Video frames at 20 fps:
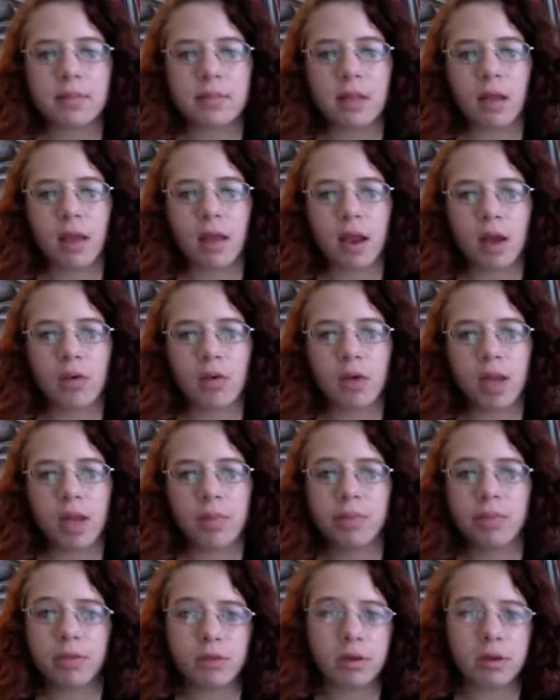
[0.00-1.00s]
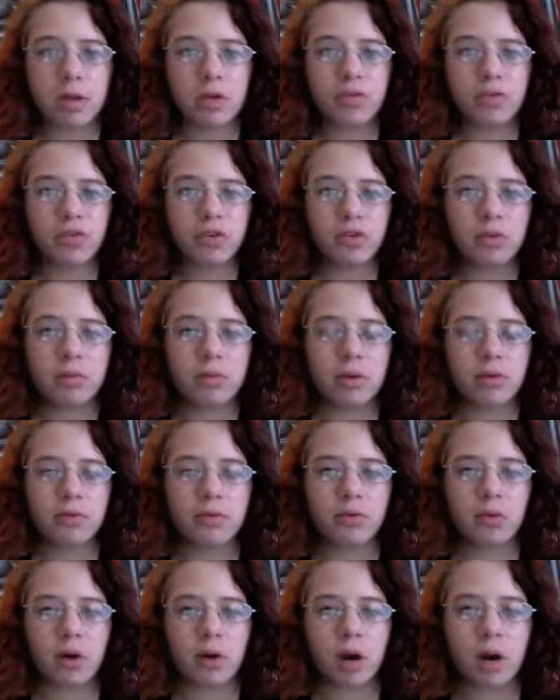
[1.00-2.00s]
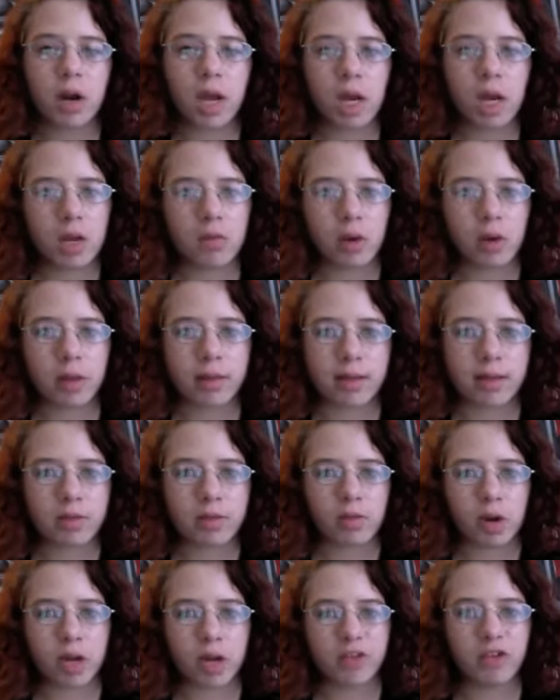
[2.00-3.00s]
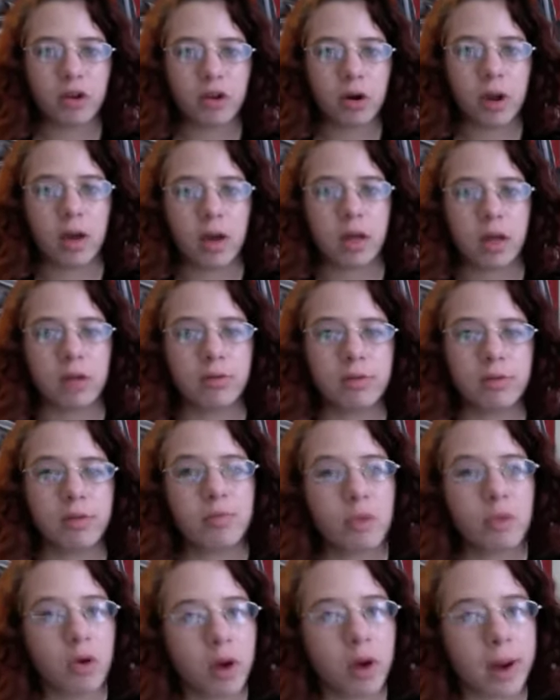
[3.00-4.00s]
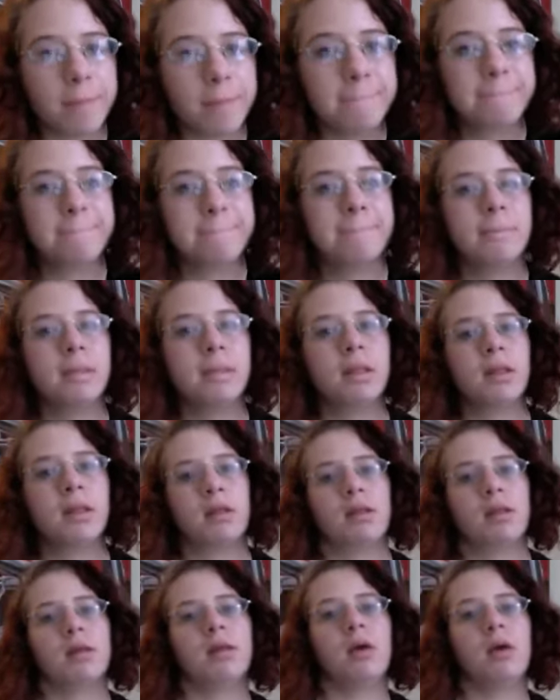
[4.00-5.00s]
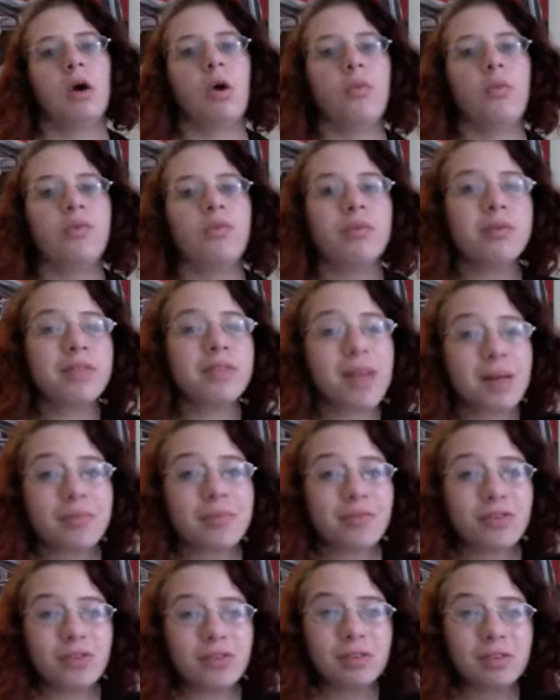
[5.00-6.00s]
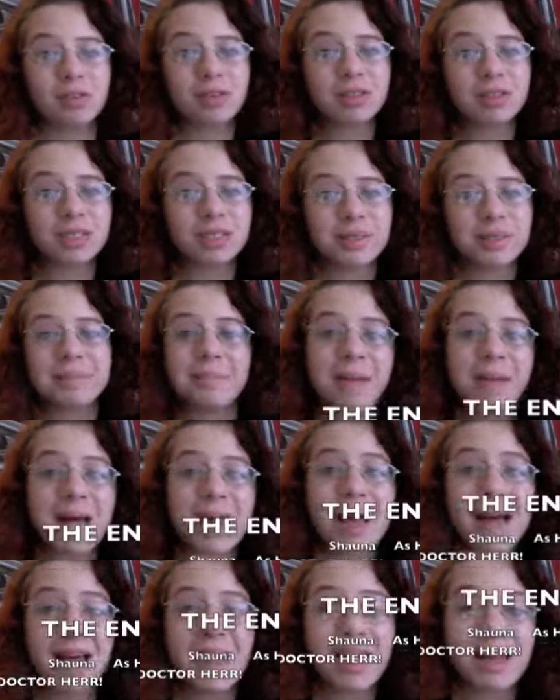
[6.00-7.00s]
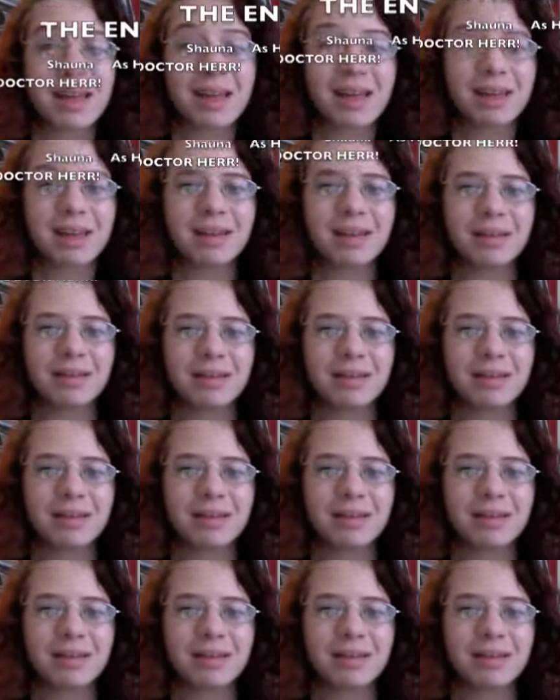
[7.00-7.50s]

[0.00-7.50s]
And I will keep this on YouTube for anyone that's wanting to learn how to use this program. Hope it was helpful. Bye.